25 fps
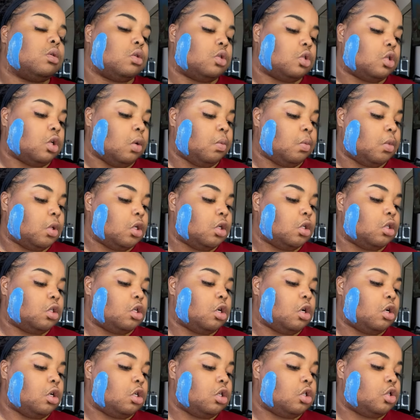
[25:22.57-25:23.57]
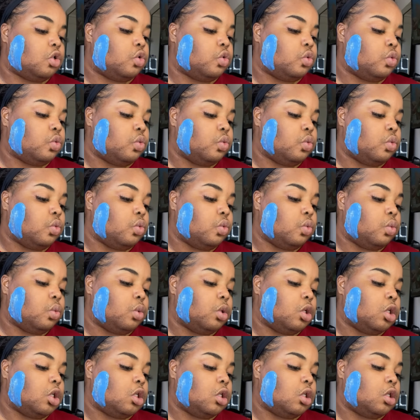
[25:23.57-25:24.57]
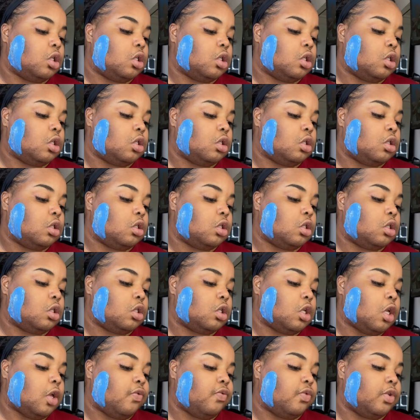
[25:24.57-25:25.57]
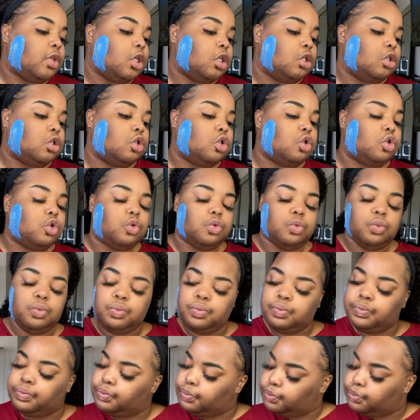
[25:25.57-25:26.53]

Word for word: So I'm gonna turn it to 172.